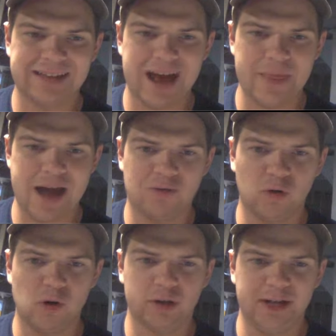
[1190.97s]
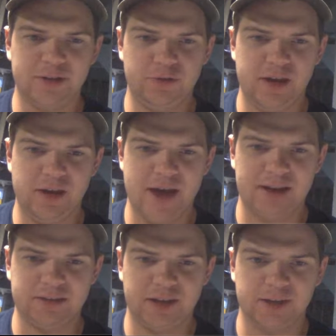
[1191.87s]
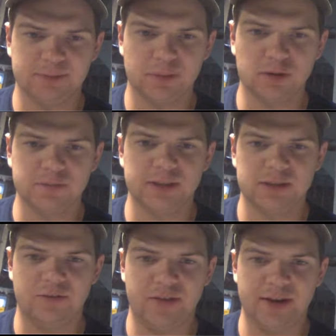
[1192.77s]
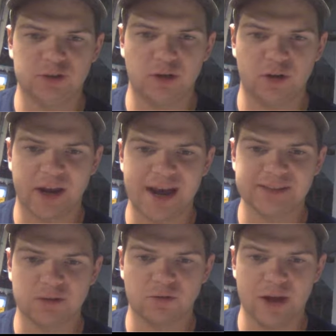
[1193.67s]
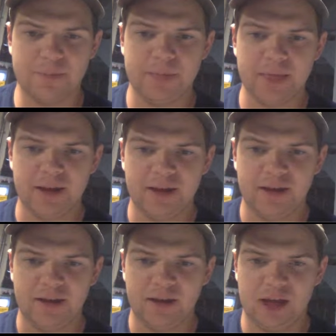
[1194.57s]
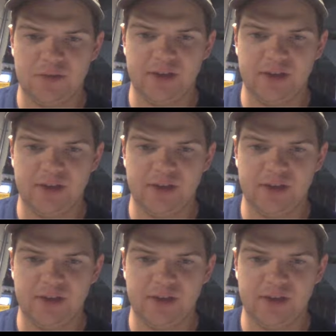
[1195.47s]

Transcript: on that roll, because I do think he has the explosiveness to finish over guys at the rim if he